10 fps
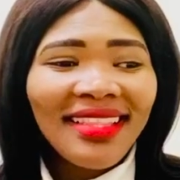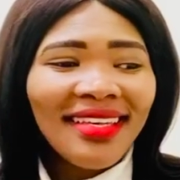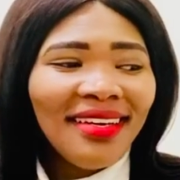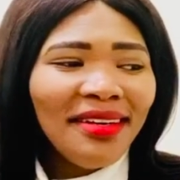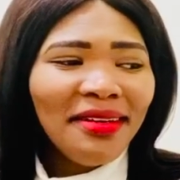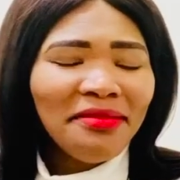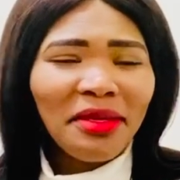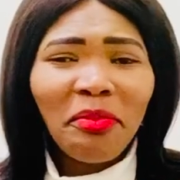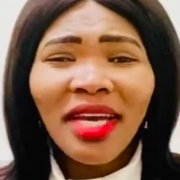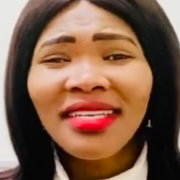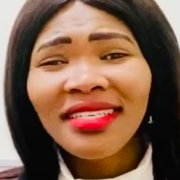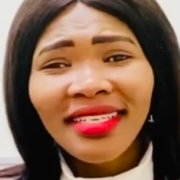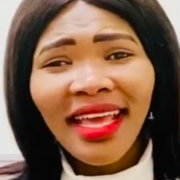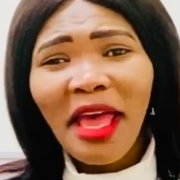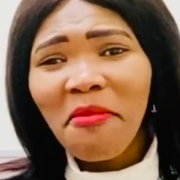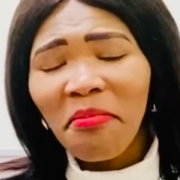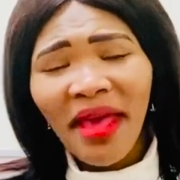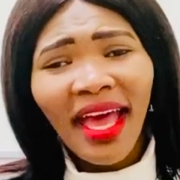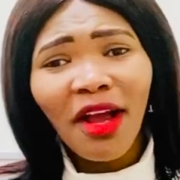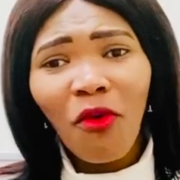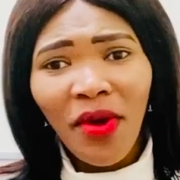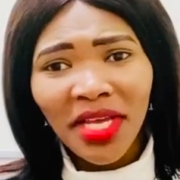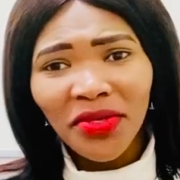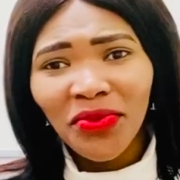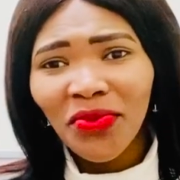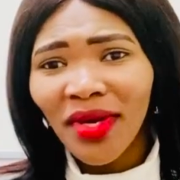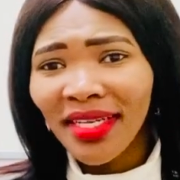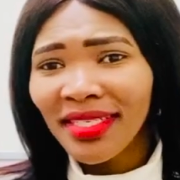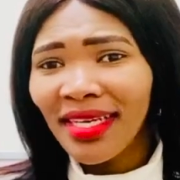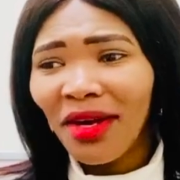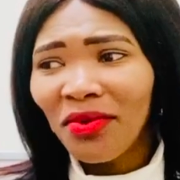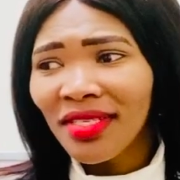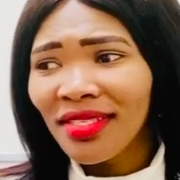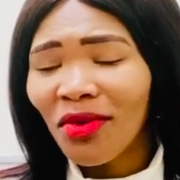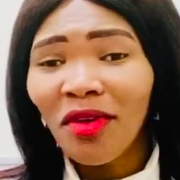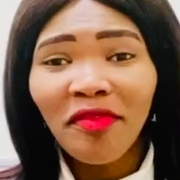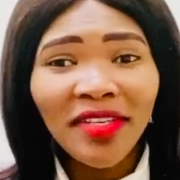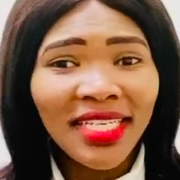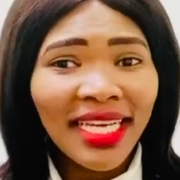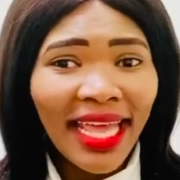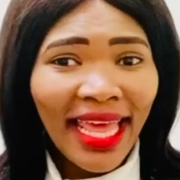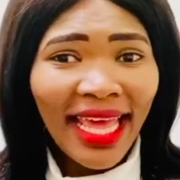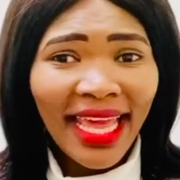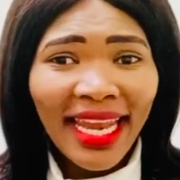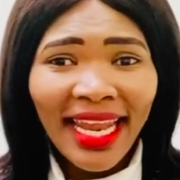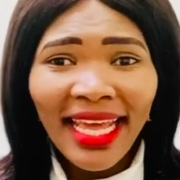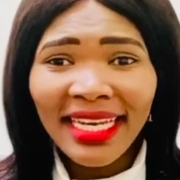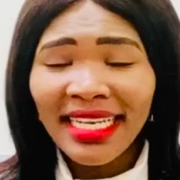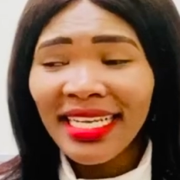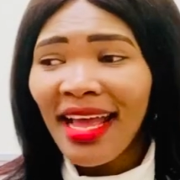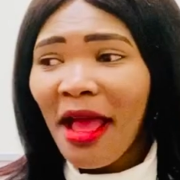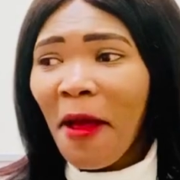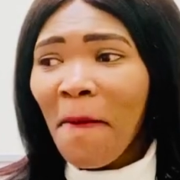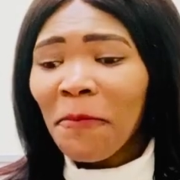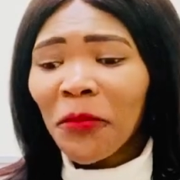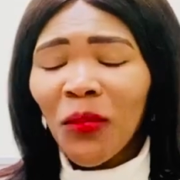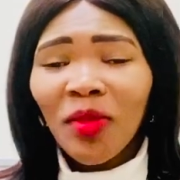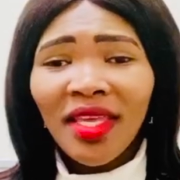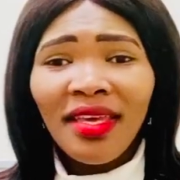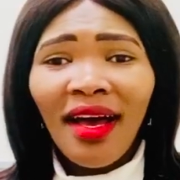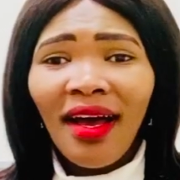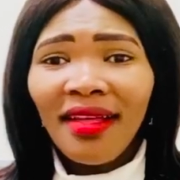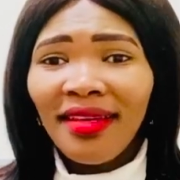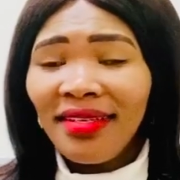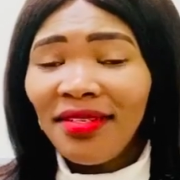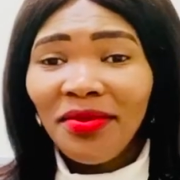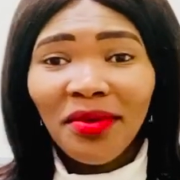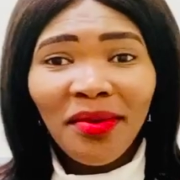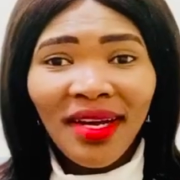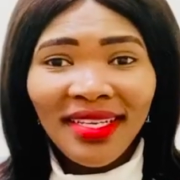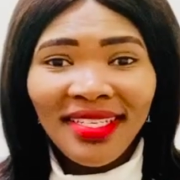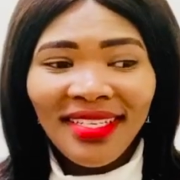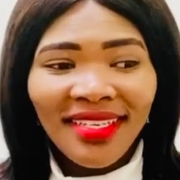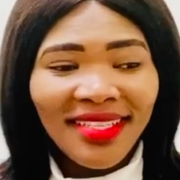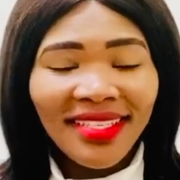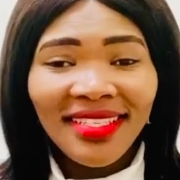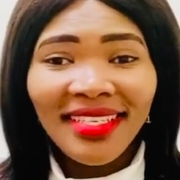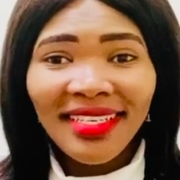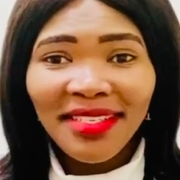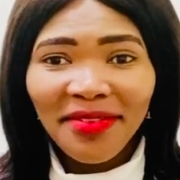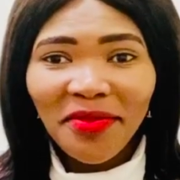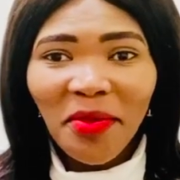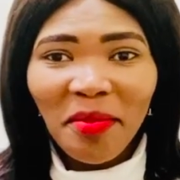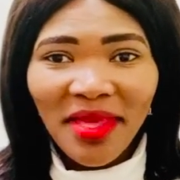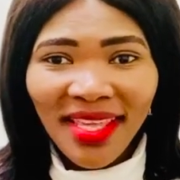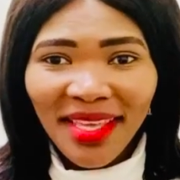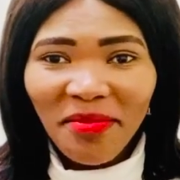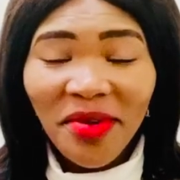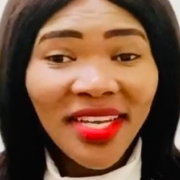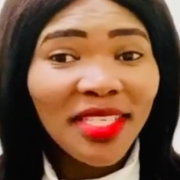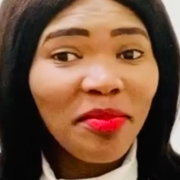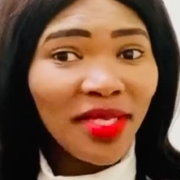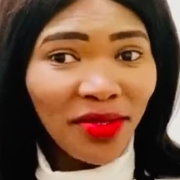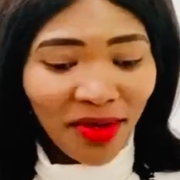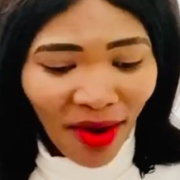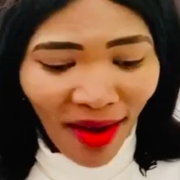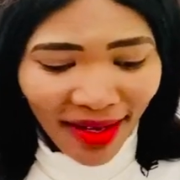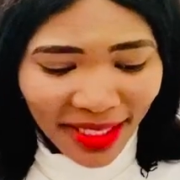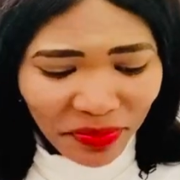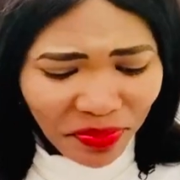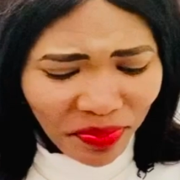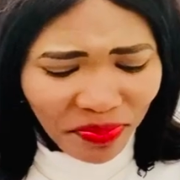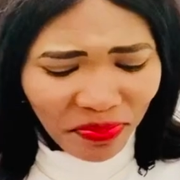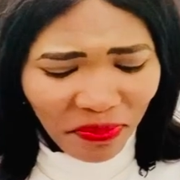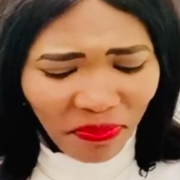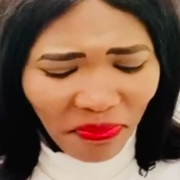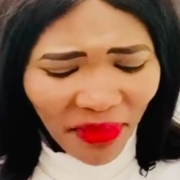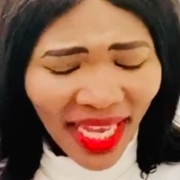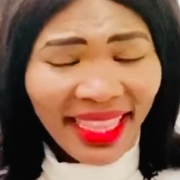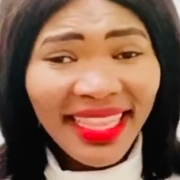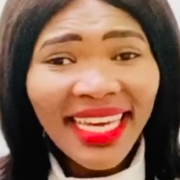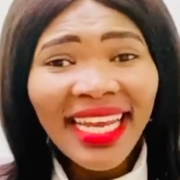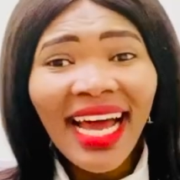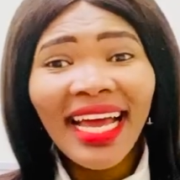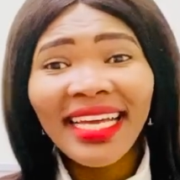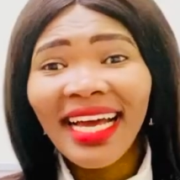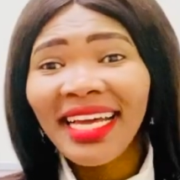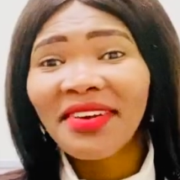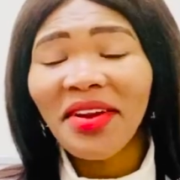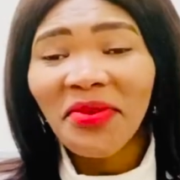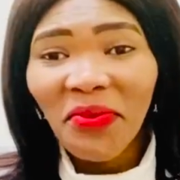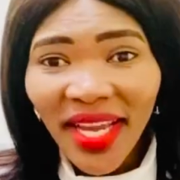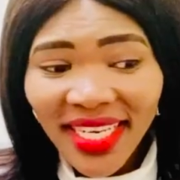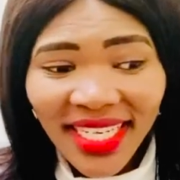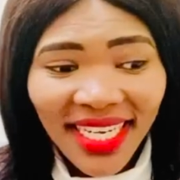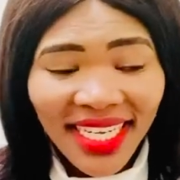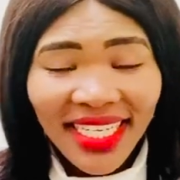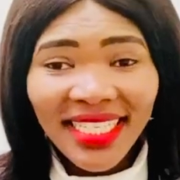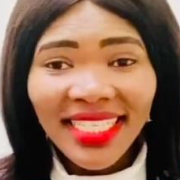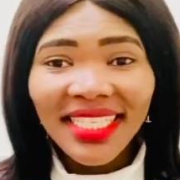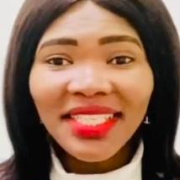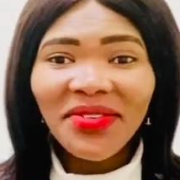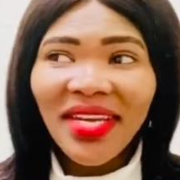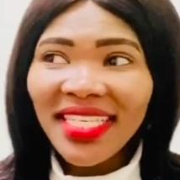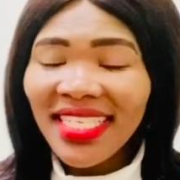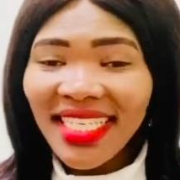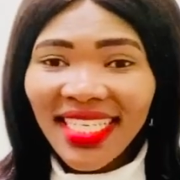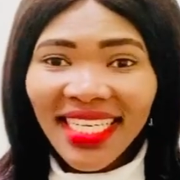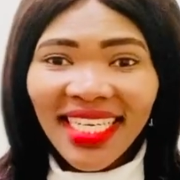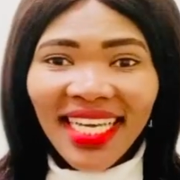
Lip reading: the passion came back way too, and I was confident again. And yeah, that, you know what, this thing is for me, praise be to God. And then I graduated in 2012,